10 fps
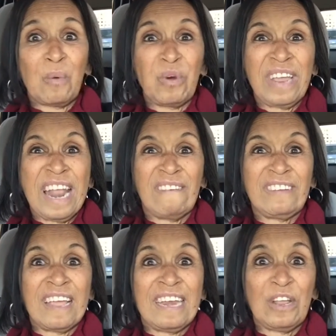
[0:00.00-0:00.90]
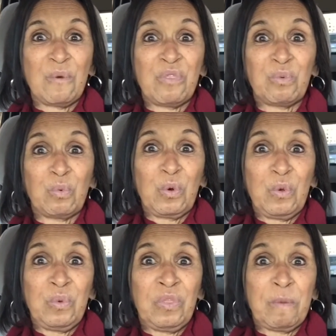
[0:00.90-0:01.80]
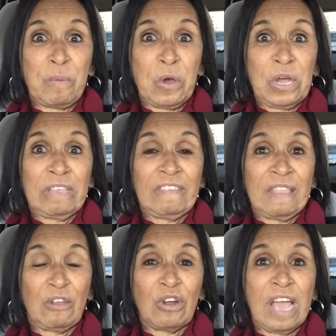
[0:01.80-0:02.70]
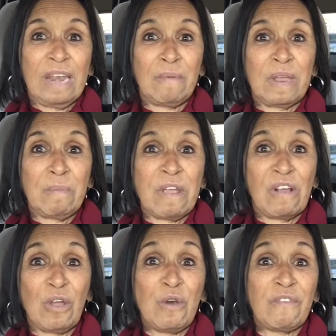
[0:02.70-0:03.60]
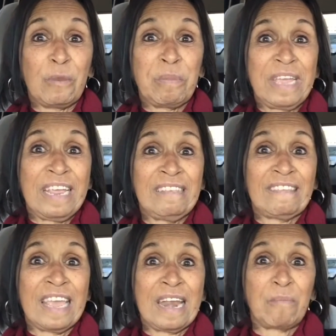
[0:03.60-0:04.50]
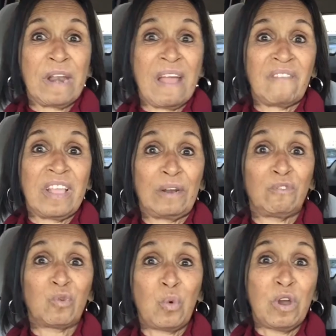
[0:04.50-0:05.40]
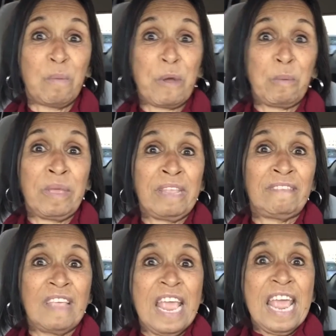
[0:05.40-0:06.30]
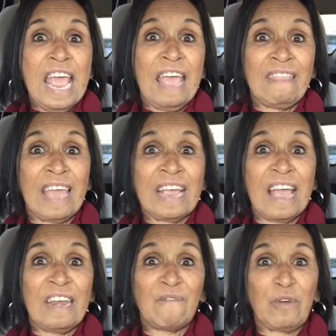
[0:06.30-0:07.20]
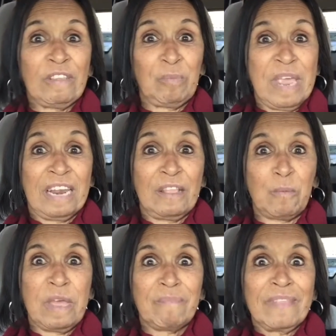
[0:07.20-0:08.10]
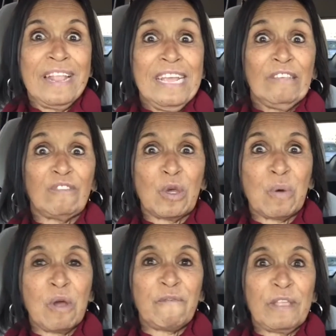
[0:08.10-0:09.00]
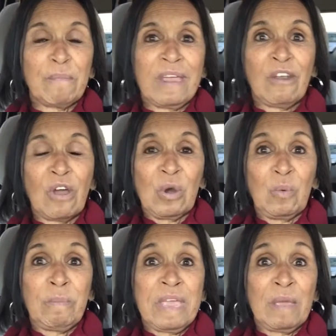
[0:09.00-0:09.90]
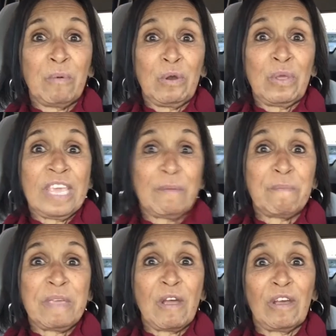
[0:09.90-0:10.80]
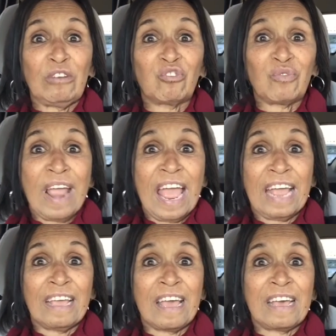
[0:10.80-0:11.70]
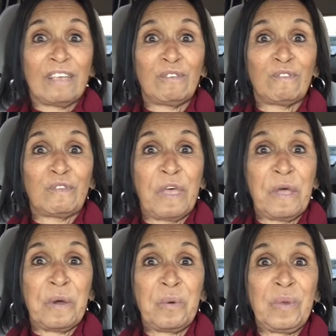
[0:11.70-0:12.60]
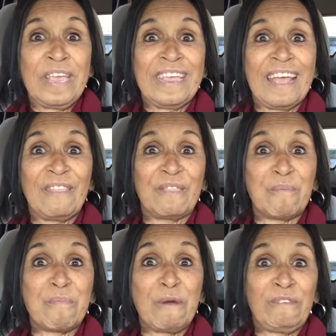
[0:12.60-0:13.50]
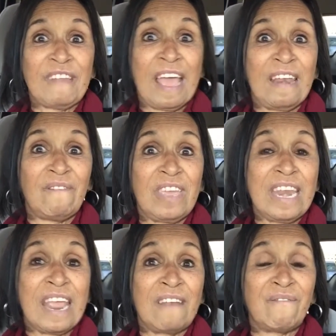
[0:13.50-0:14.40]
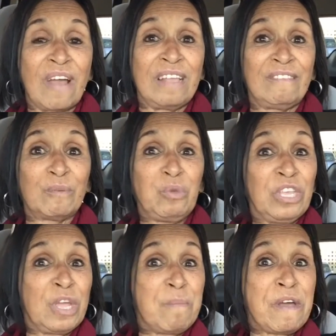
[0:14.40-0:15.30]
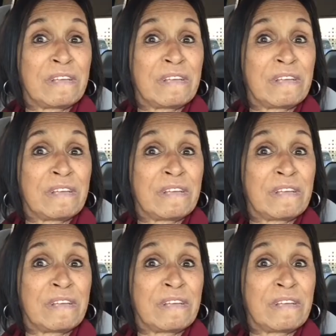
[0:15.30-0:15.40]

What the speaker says: we're going to have to kind of go through the books and they're kind of going to be all over the place. And I'm going to have a lot of squirrel moments. And that kind of freaks me out a little bit. So hopefully my daughter will be able to keep me on track so we get the most out of it and find some really good books.